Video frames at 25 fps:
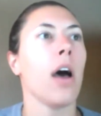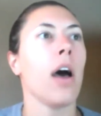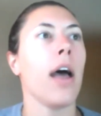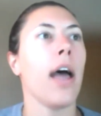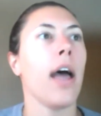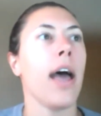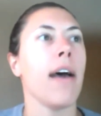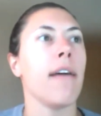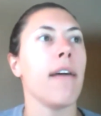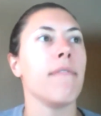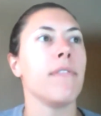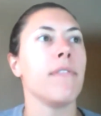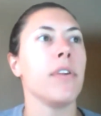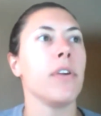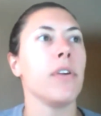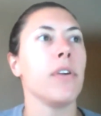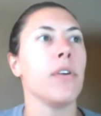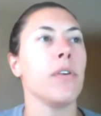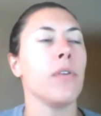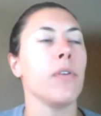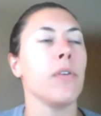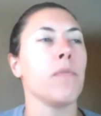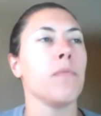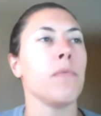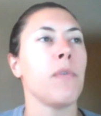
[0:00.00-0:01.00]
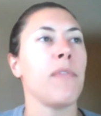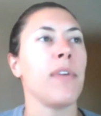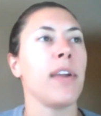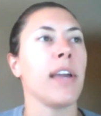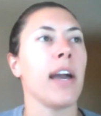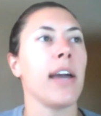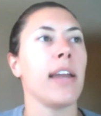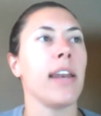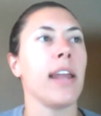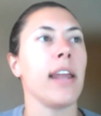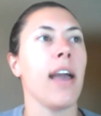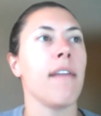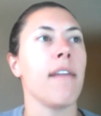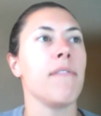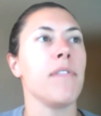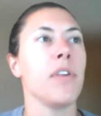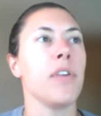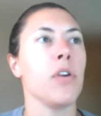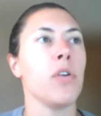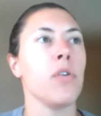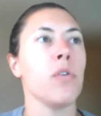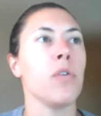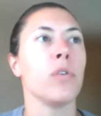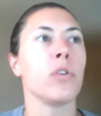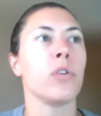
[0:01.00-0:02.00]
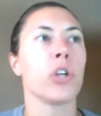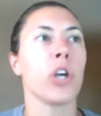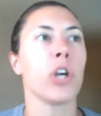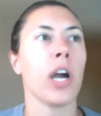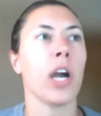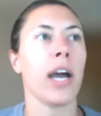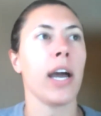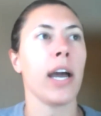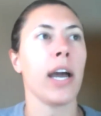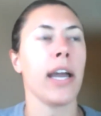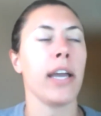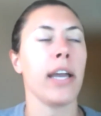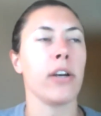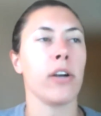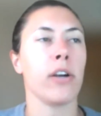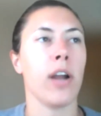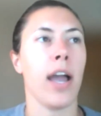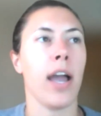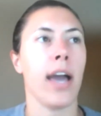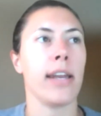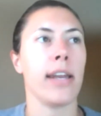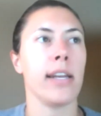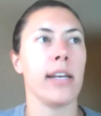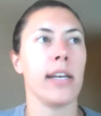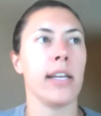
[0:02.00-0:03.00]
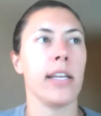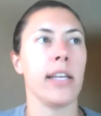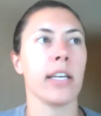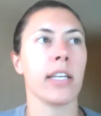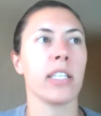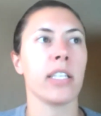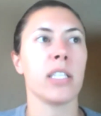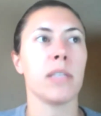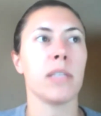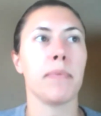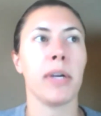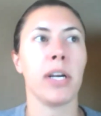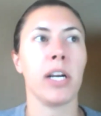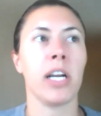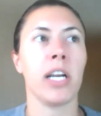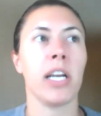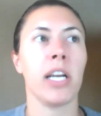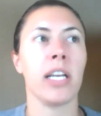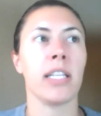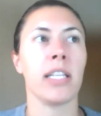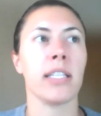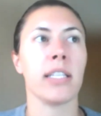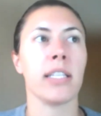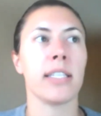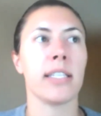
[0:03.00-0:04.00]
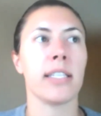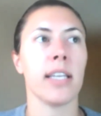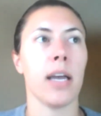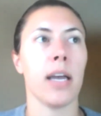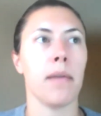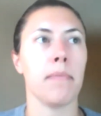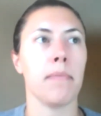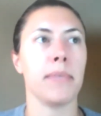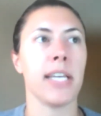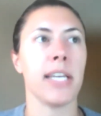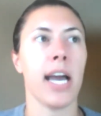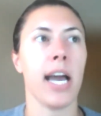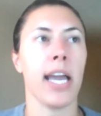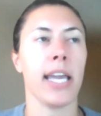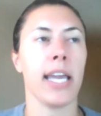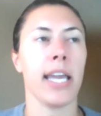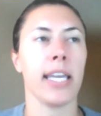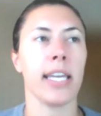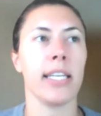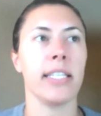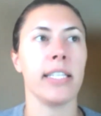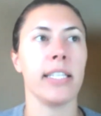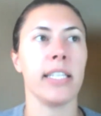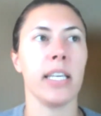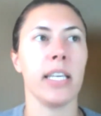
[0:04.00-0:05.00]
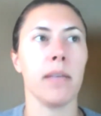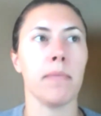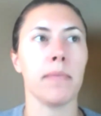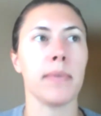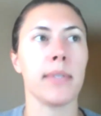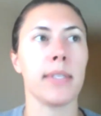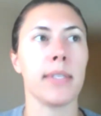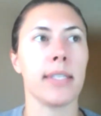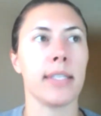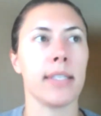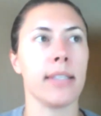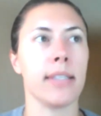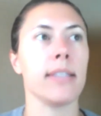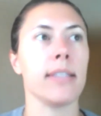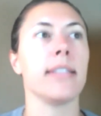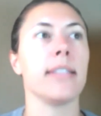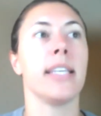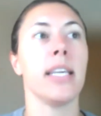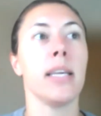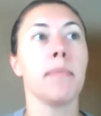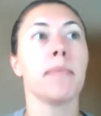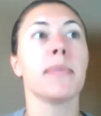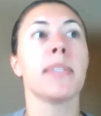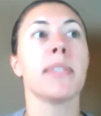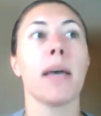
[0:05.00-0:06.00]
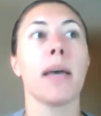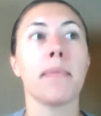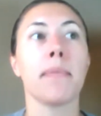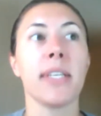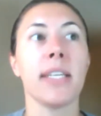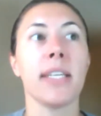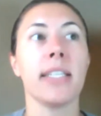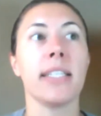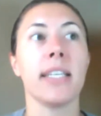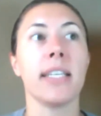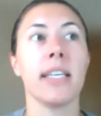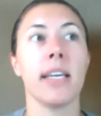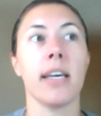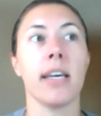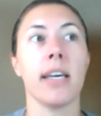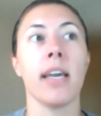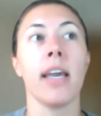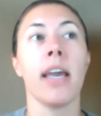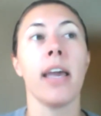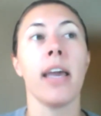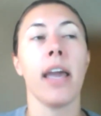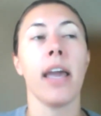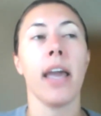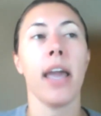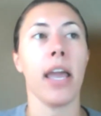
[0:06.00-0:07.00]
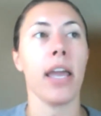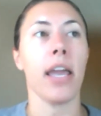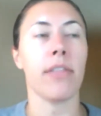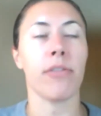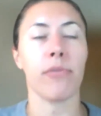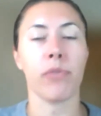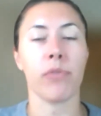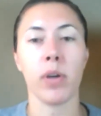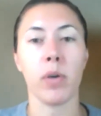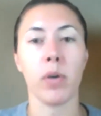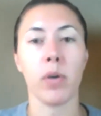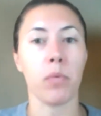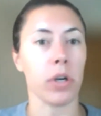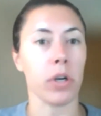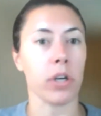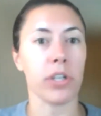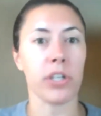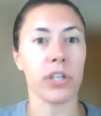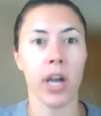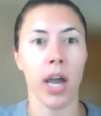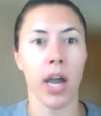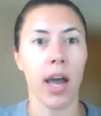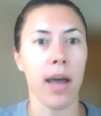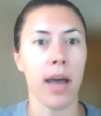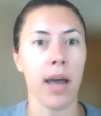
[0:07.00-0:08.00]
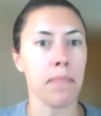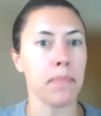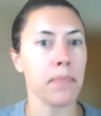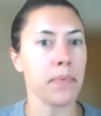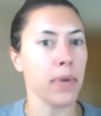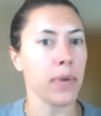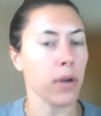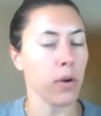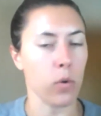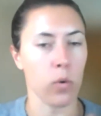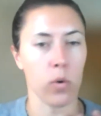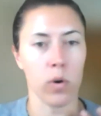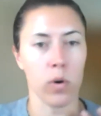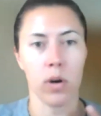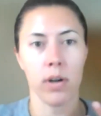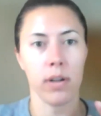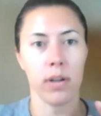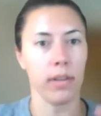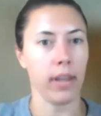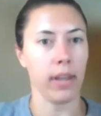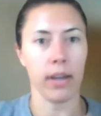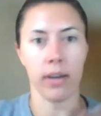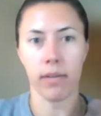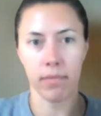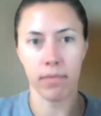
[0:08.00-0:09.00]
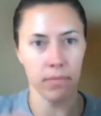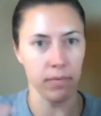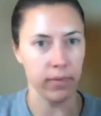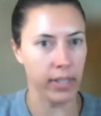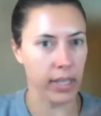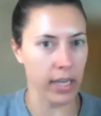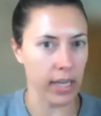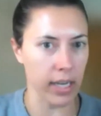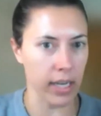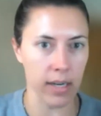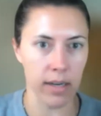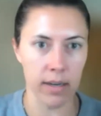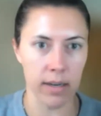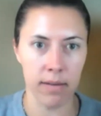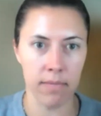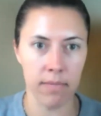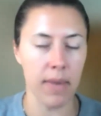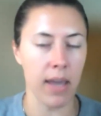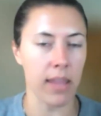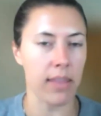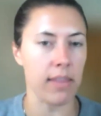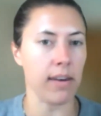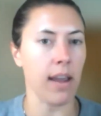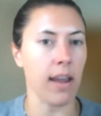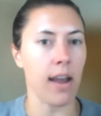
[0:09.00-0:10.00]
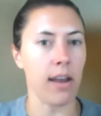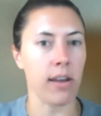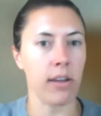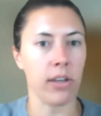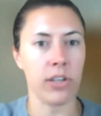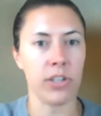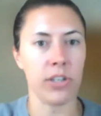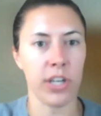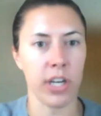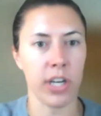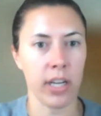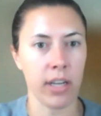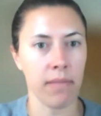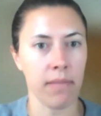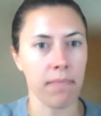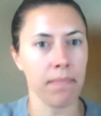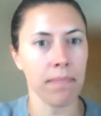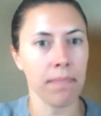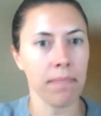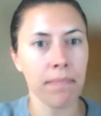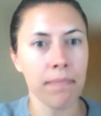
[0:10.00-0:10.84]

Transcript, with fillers: have you moving on have you tried or had any experience um, tying in teams TeamSTEPPS into a3 workshop or like lean methodology